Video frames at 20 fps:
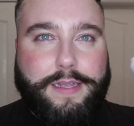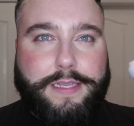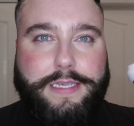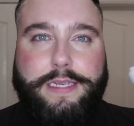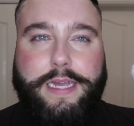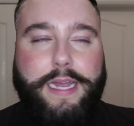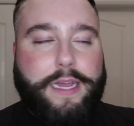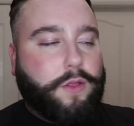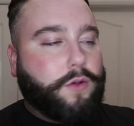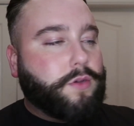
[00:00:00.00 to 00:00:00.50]
It,
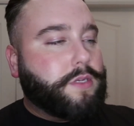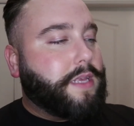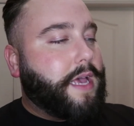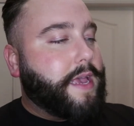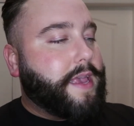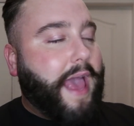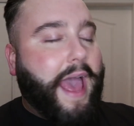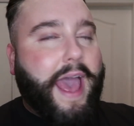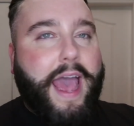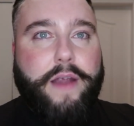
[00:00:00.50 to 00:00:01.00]
it looks
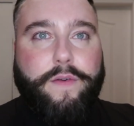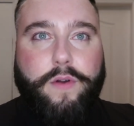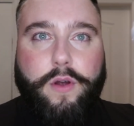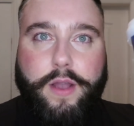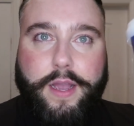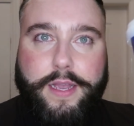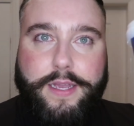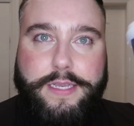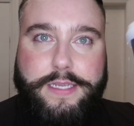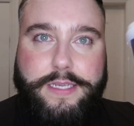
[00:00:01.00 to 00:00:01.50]
like
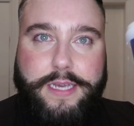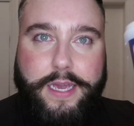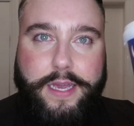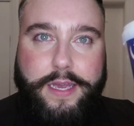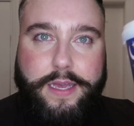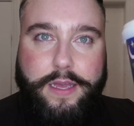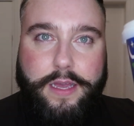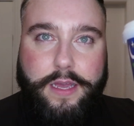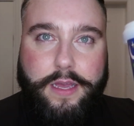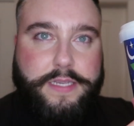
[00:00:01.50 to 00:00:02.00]
Aero, can you
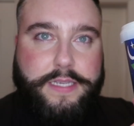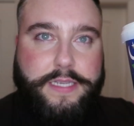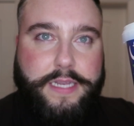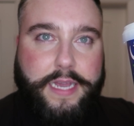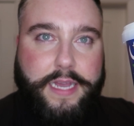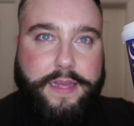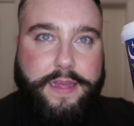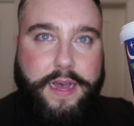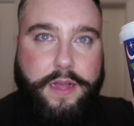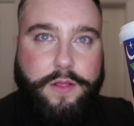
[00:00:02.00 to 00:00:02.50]
see?
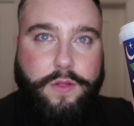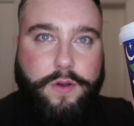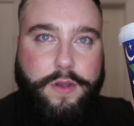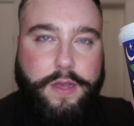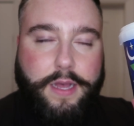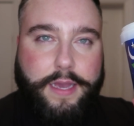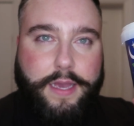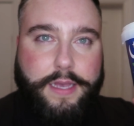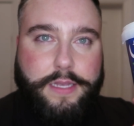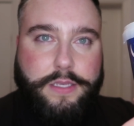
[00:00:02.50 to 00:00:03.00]
See there,
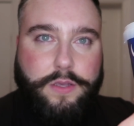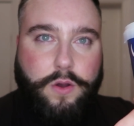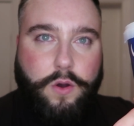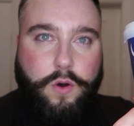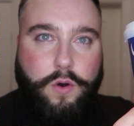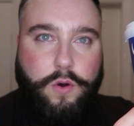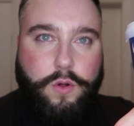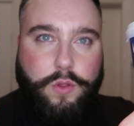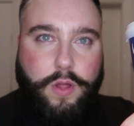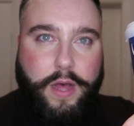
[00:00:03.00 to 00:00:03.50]
look, like it's
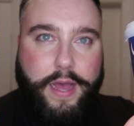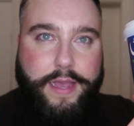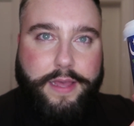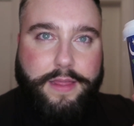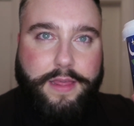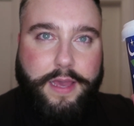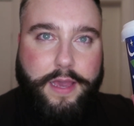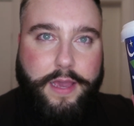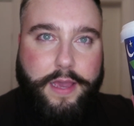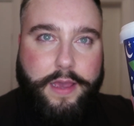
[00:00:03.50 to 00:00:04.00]
all
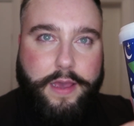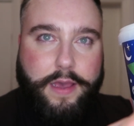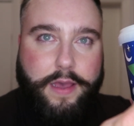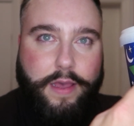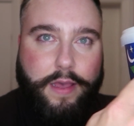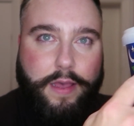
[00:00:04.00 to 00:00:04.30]
like the